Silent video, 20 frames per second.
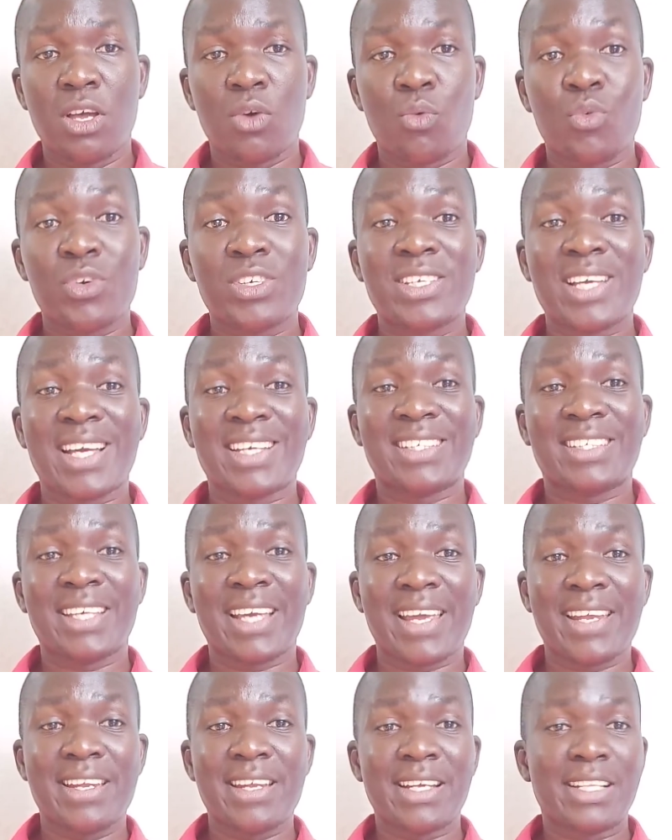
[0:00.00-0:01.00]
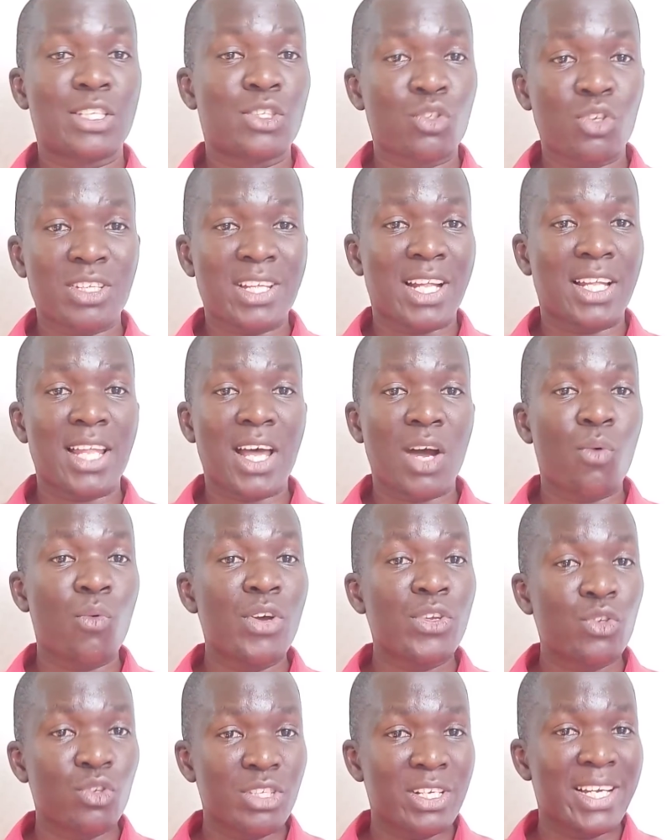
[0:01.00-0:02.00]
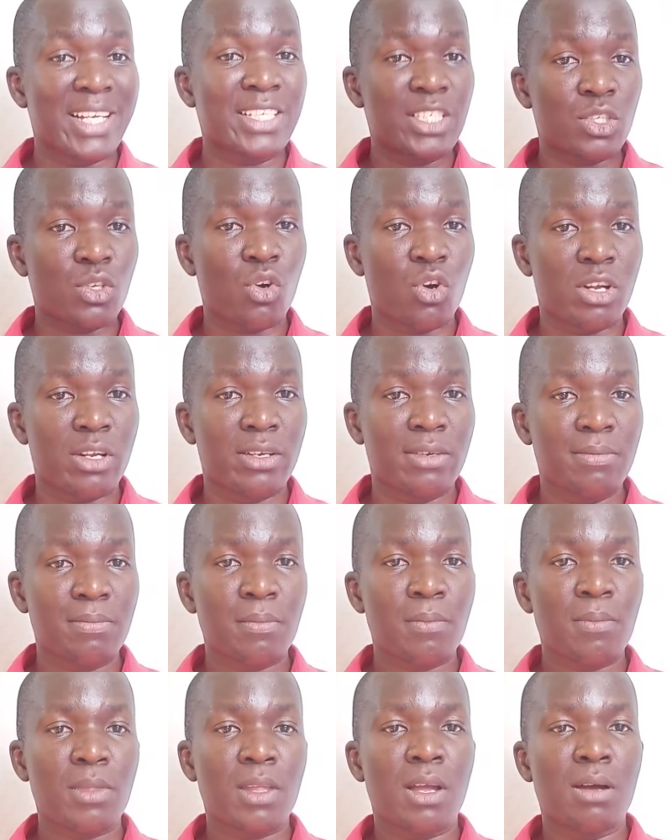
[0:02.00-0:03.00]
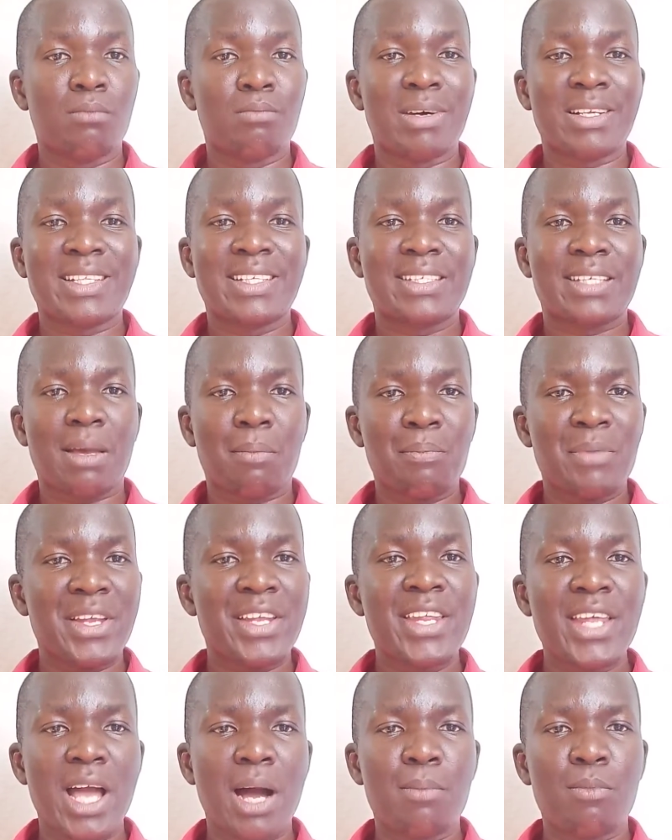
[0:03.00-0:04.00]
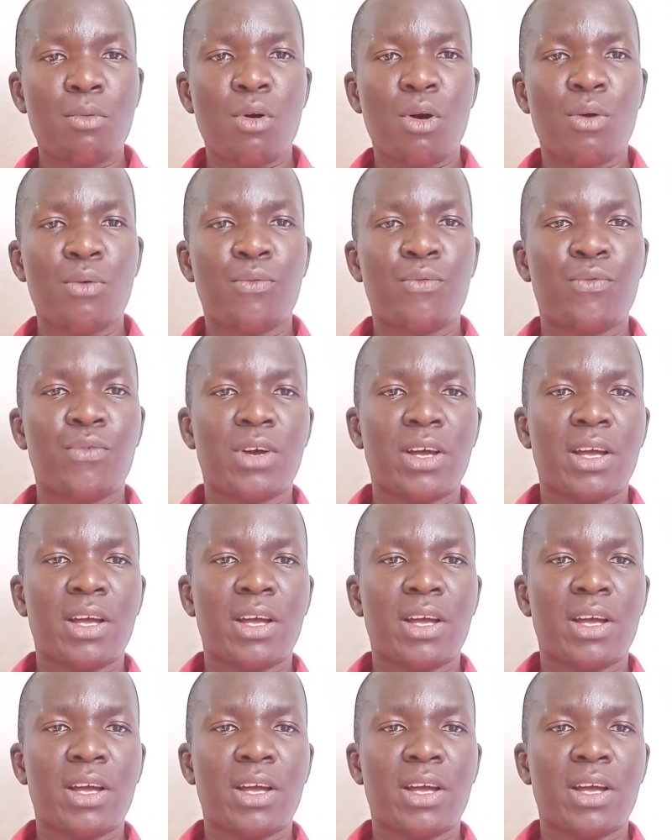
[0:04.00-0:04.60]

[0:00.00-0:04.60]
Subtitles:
which I said it's not a language on its own, but it's a medium of